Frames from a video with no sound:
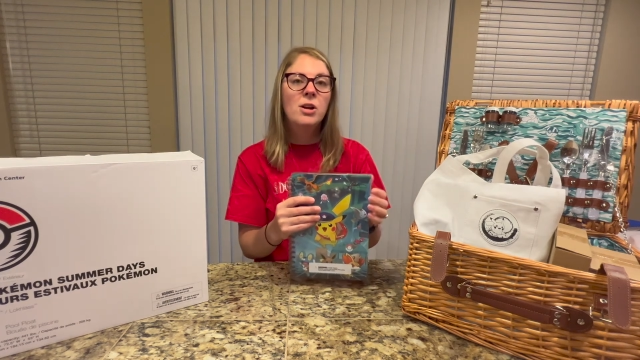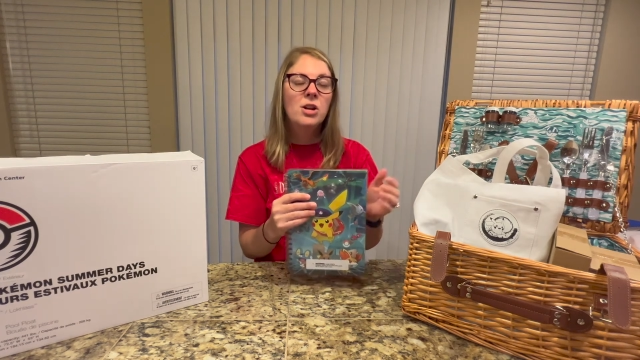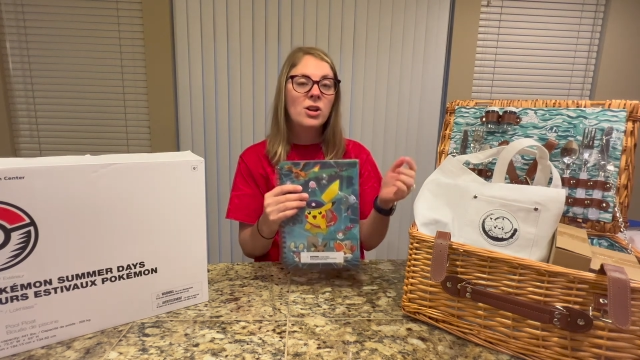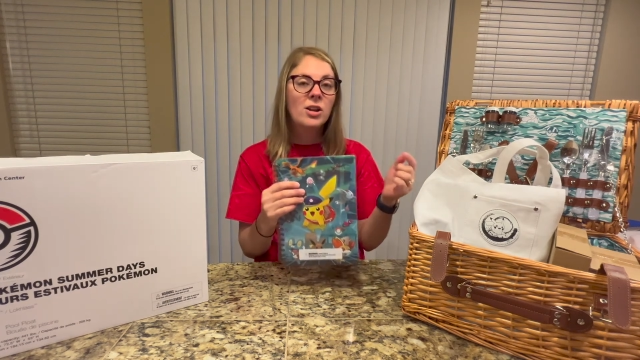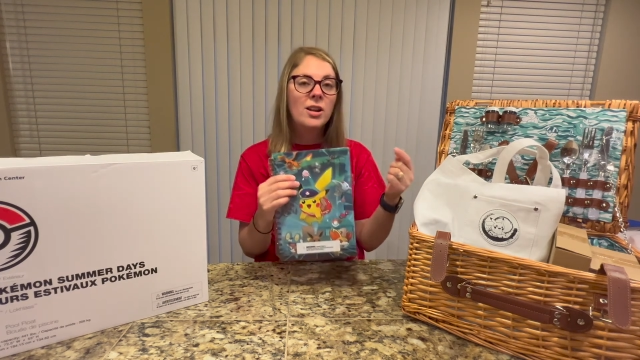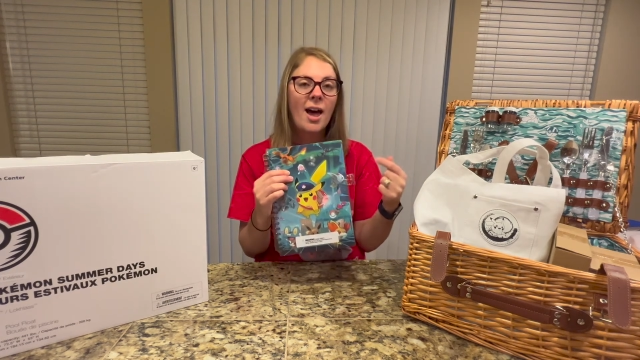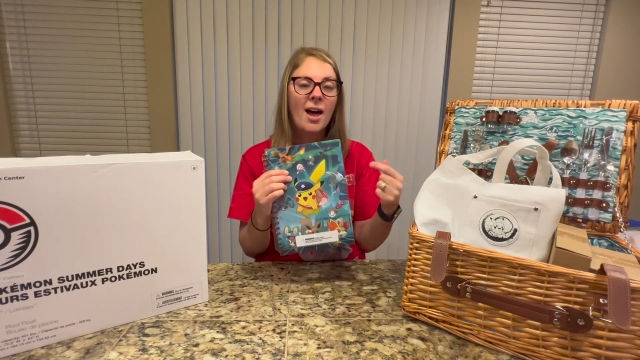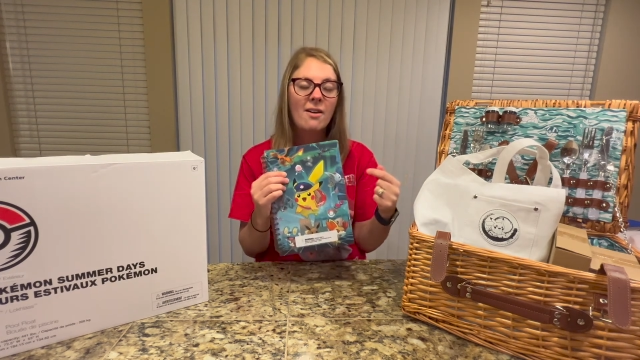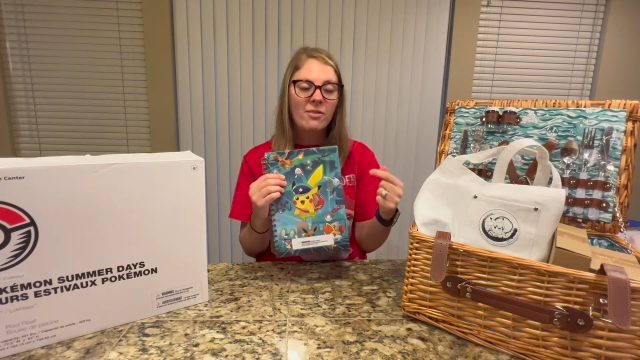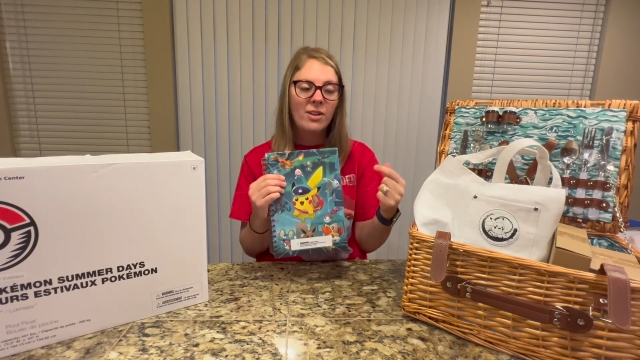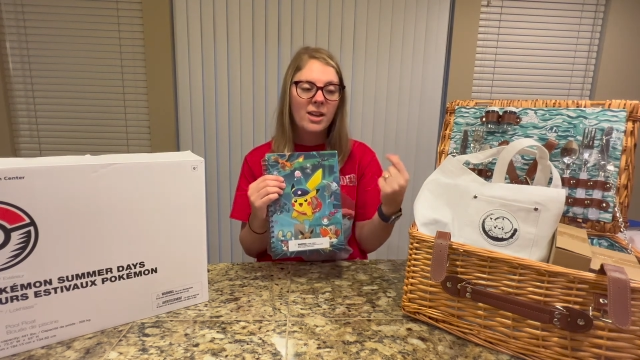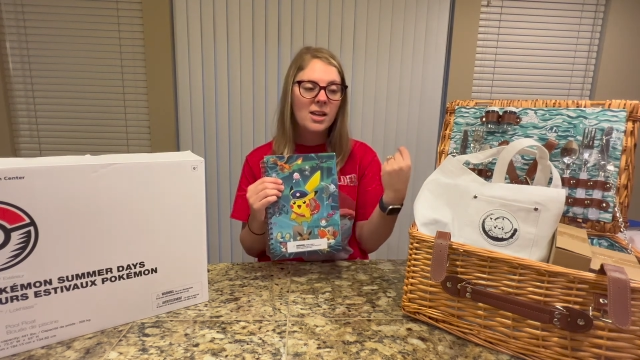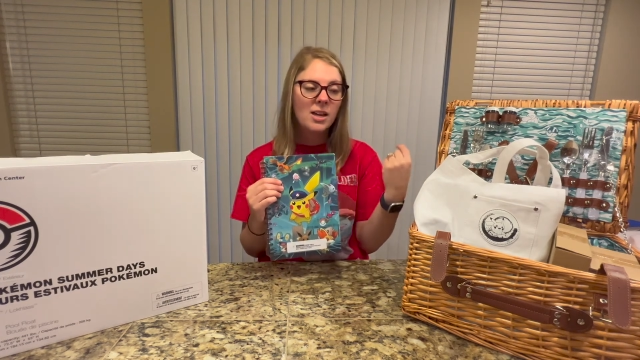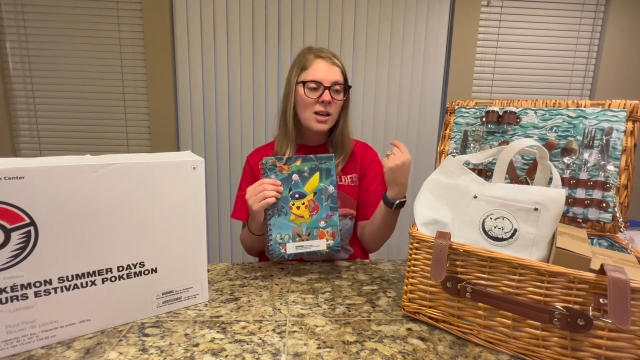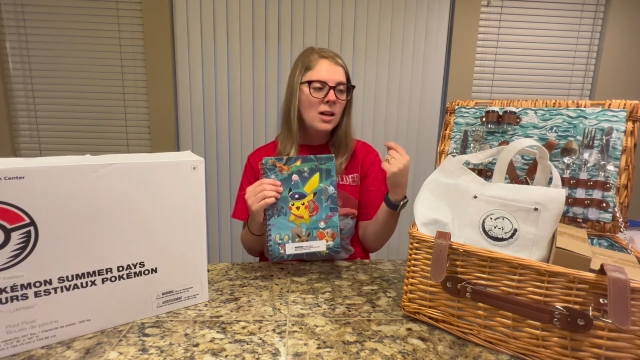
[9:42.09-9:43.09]
you can have
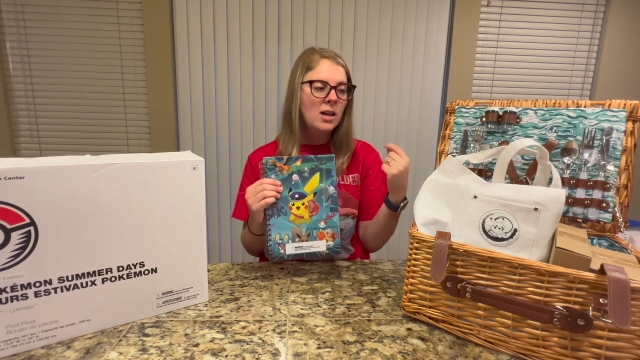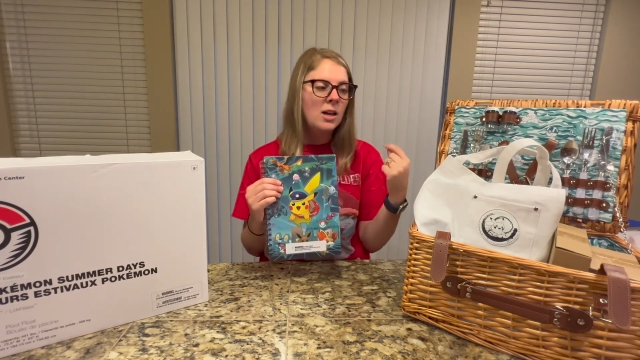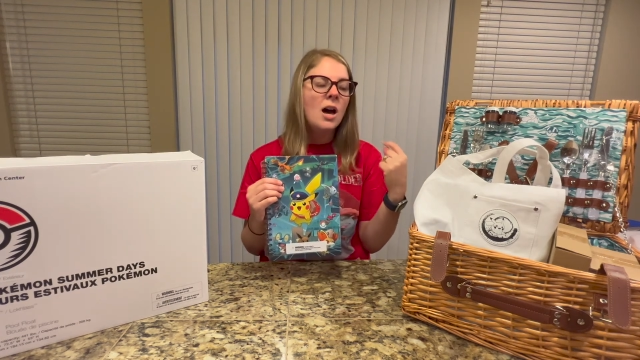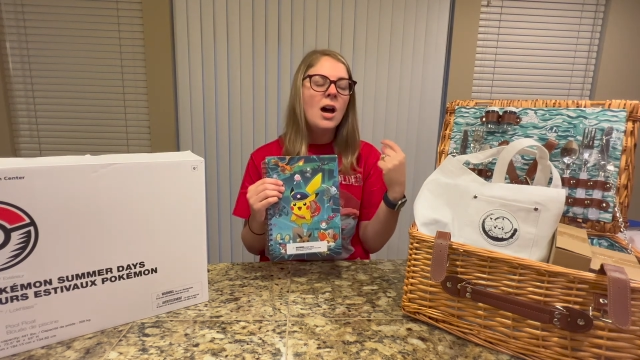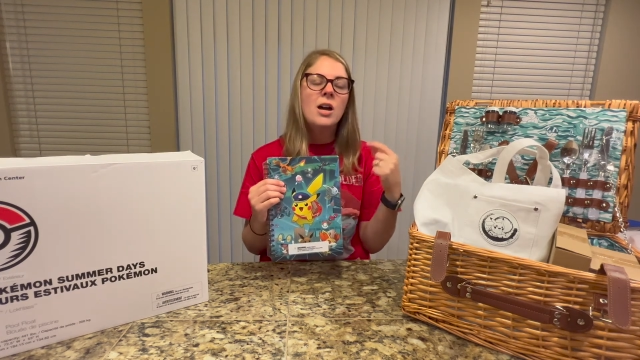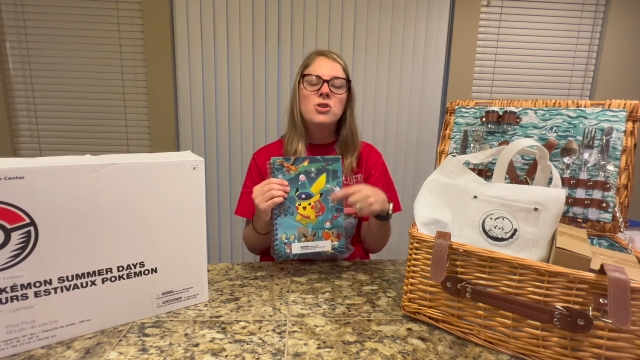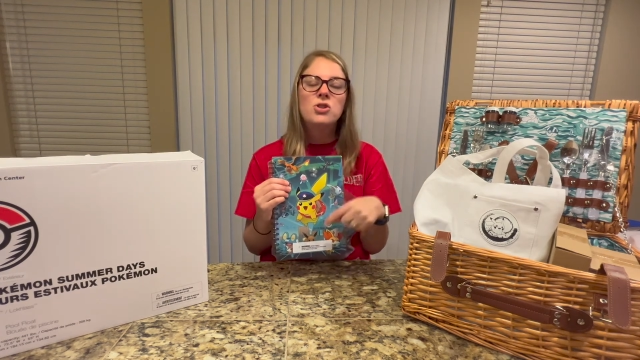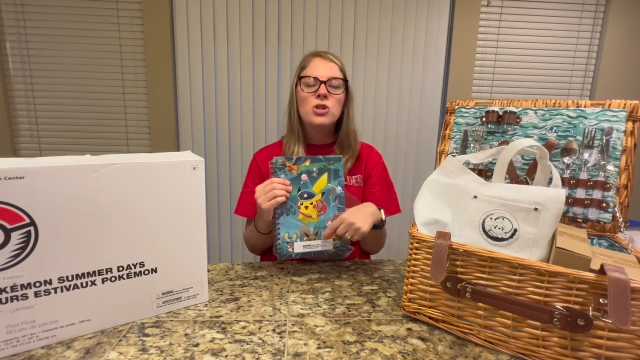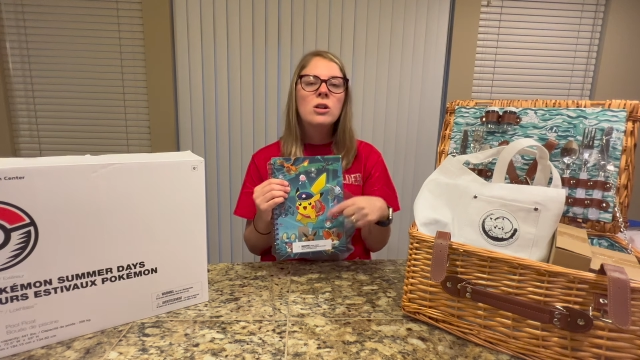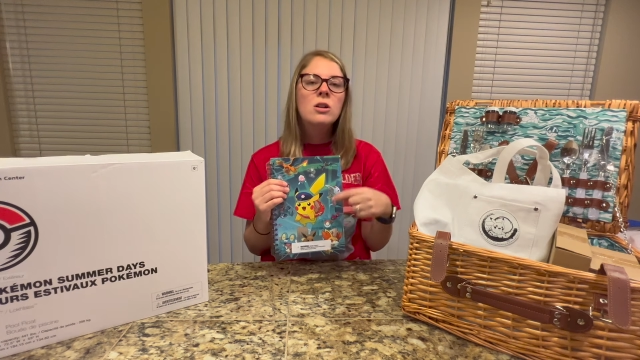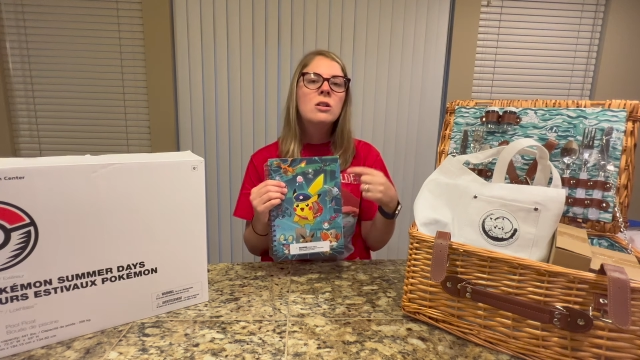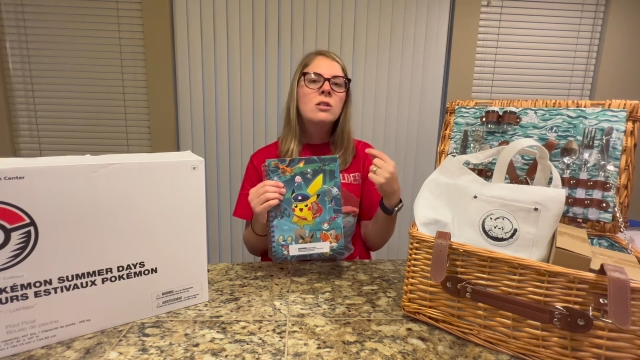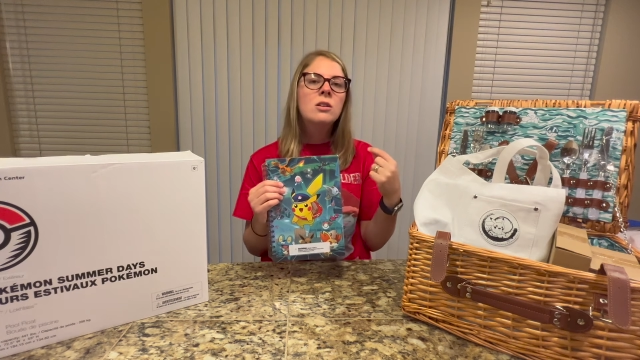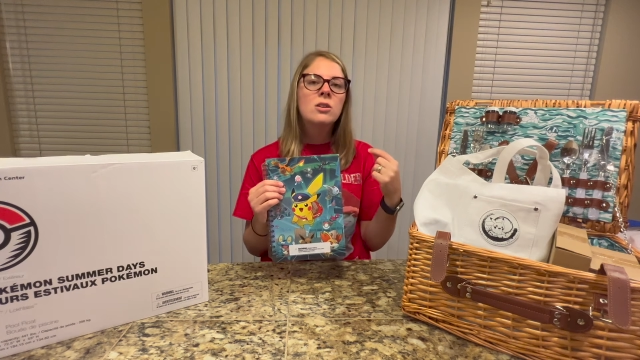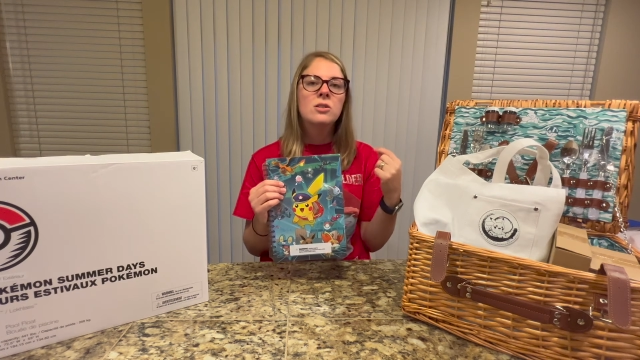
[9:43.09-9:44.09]
like a
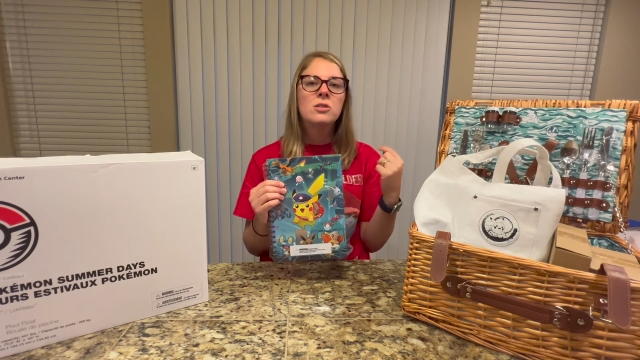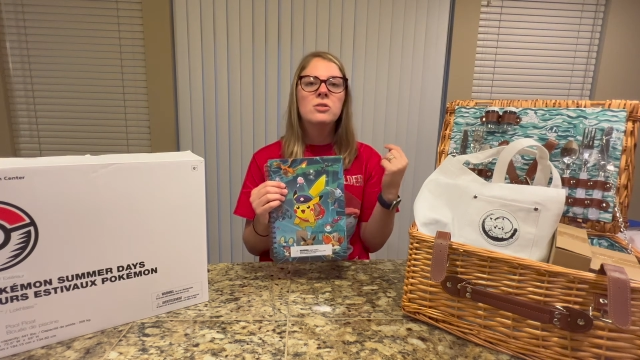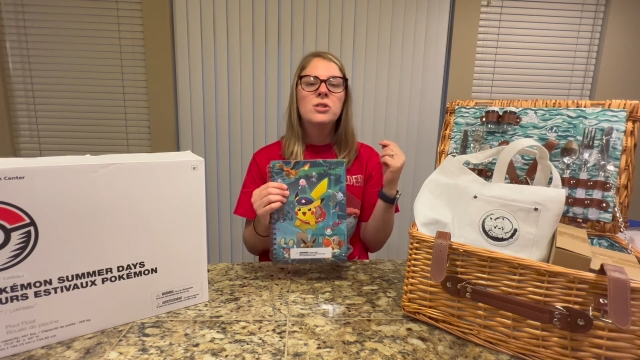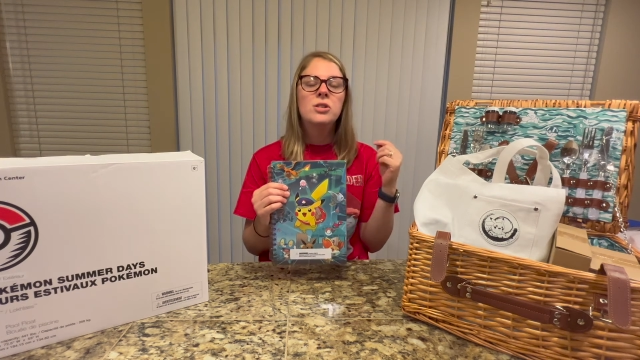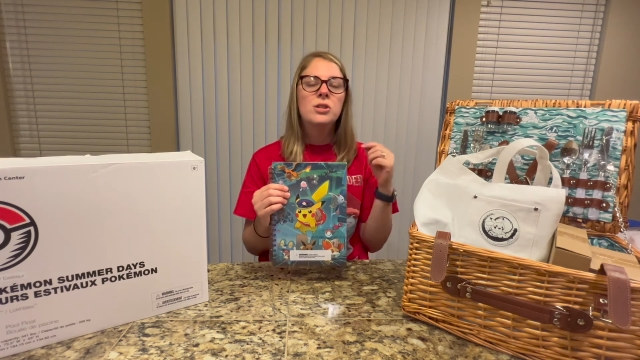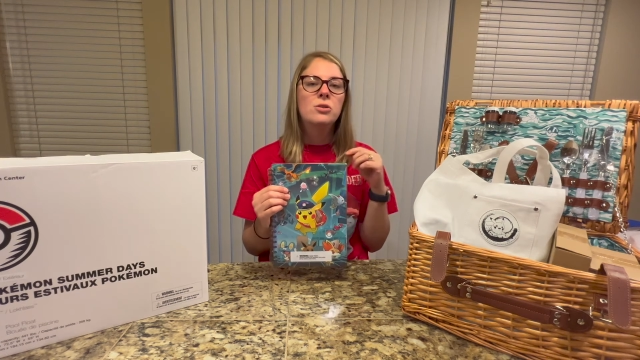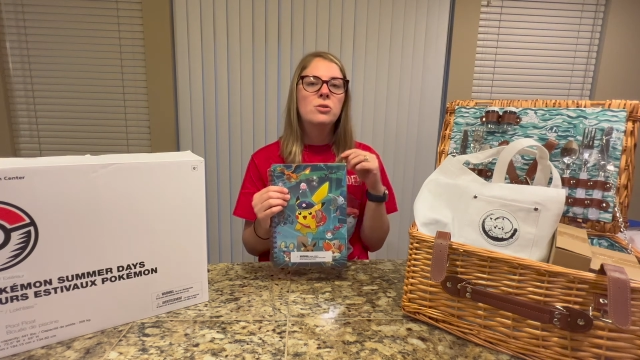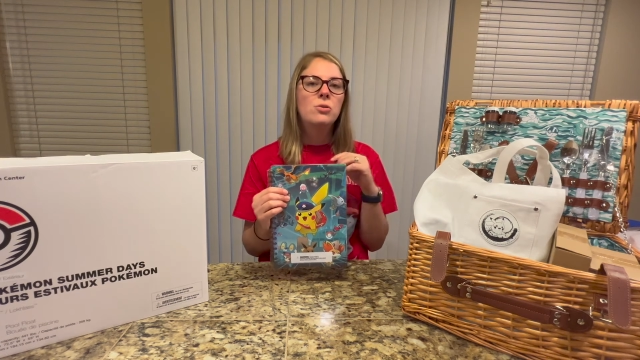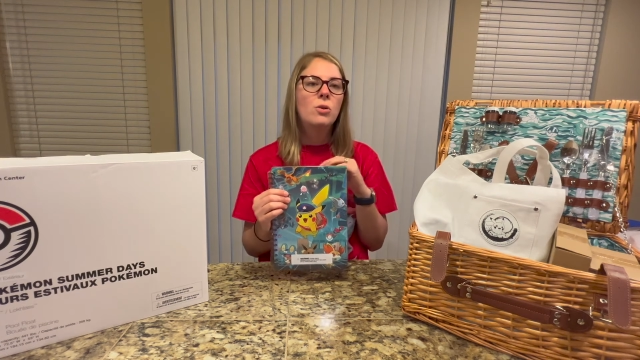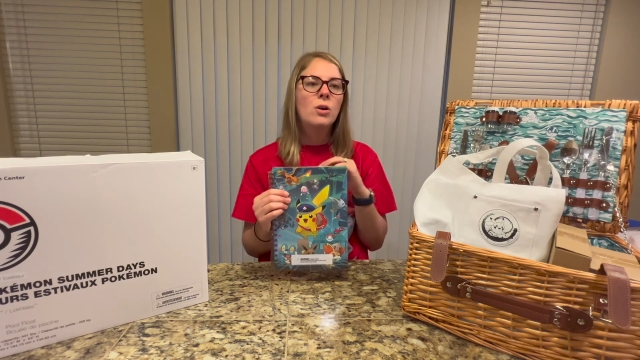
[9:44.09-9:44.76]
journal, you can do